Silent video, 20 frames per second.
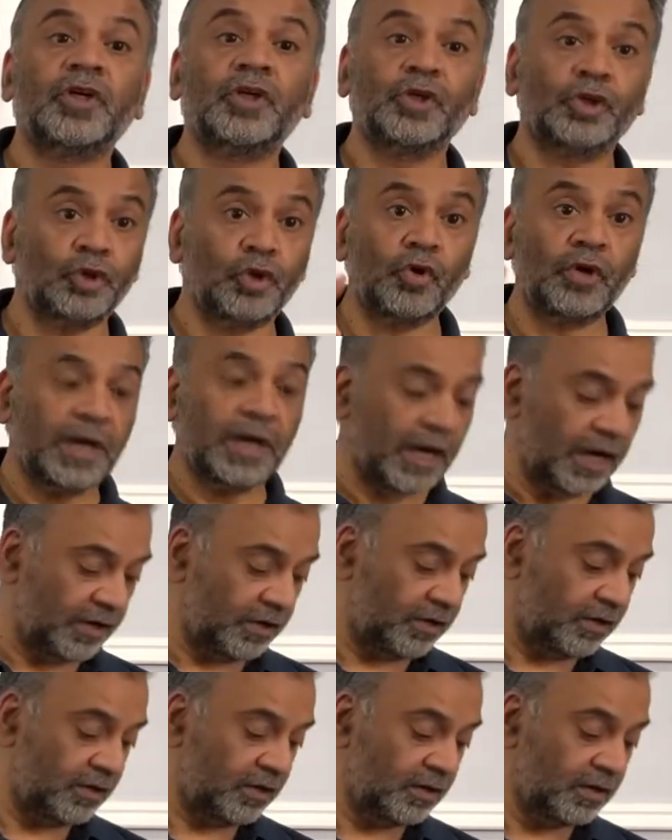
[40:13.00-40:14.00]
Don't
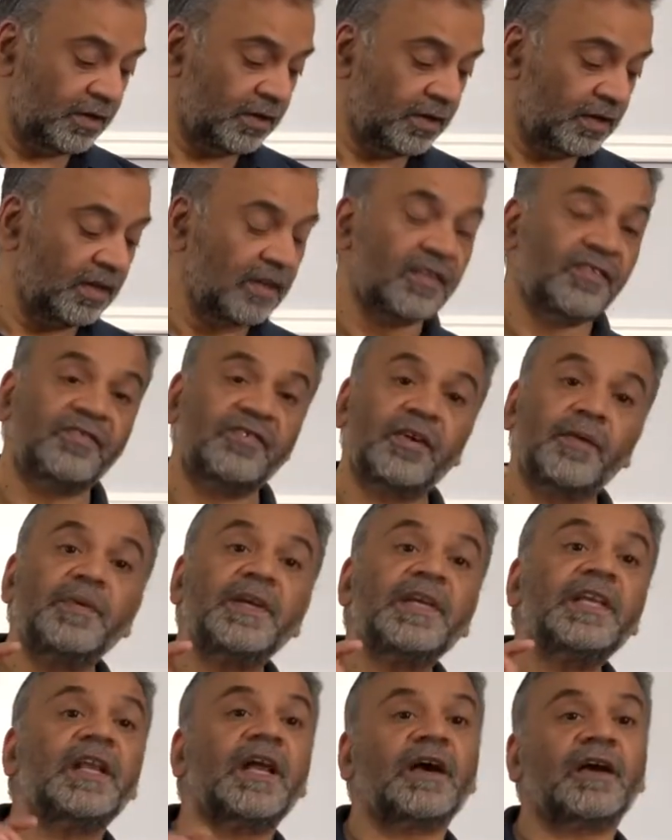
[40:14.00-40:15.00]
hit.
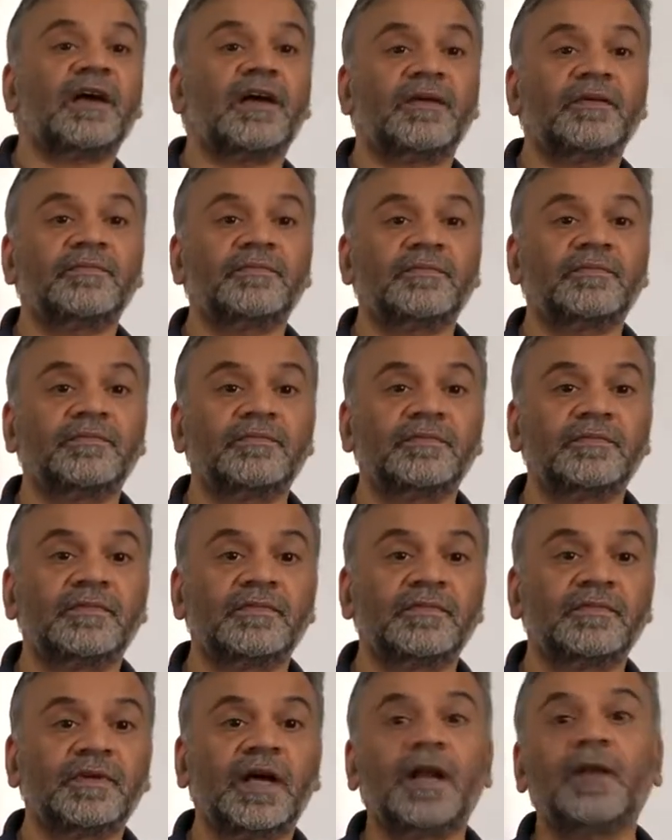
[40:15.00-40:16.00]
Zamilaka.
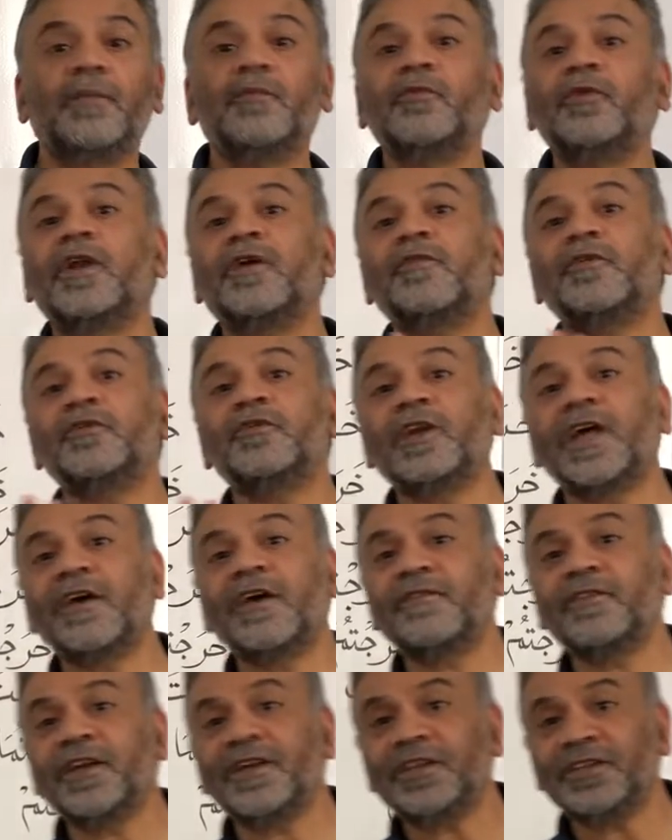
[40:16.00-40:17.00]
Alhamdulillah, we don't
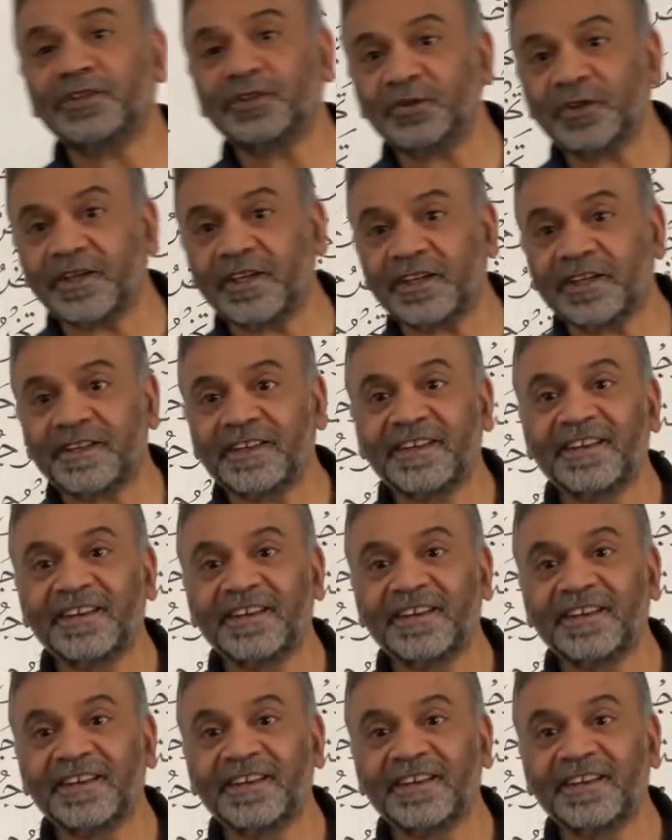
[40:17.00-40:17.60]
have that issue here.